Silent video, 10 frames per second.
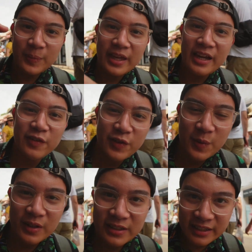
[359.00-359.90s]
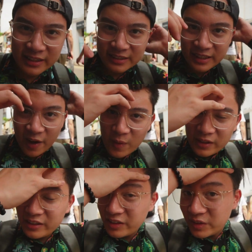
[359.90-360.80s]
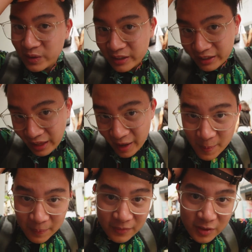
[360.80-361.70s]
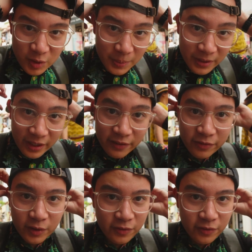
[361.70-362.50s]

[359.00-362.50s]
up, Dad? If you're watching this, I want you to know that I'm super grateful